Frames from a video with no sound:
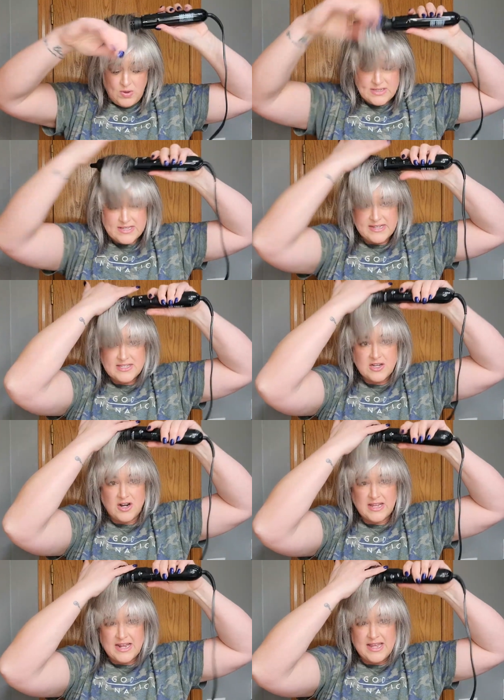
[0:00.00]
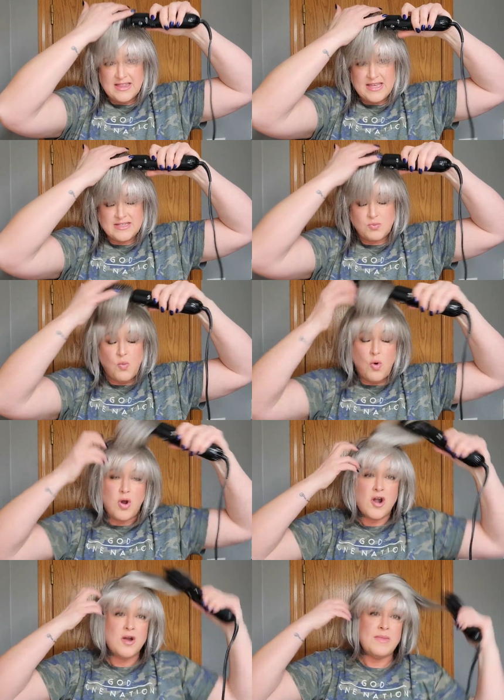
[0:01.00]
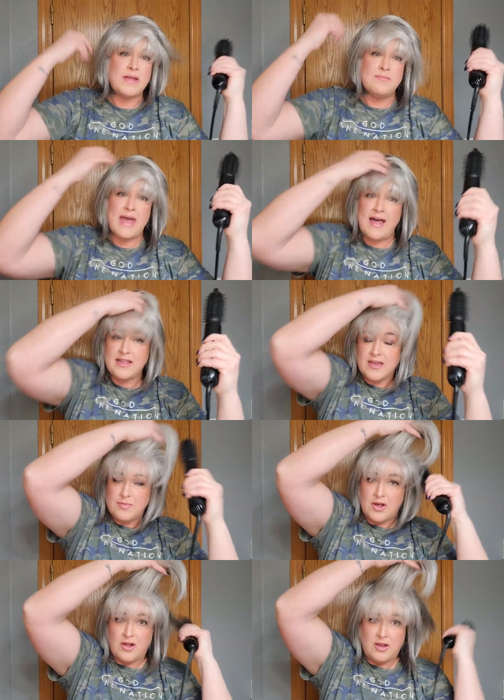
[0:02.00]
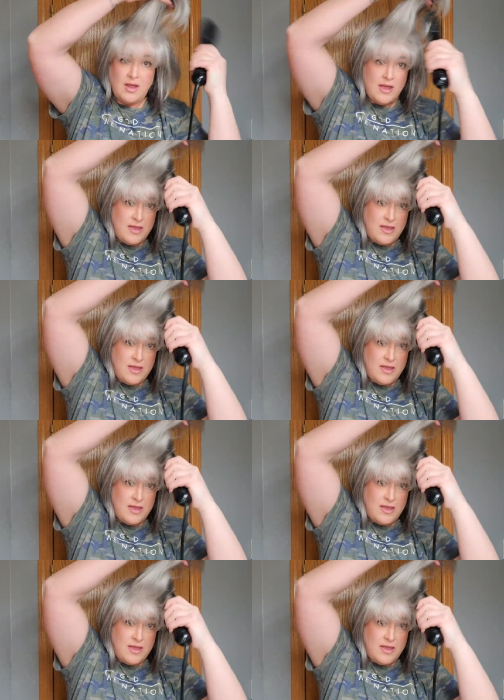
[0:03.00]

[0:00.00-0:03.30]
Once I start getting these warm and malleable,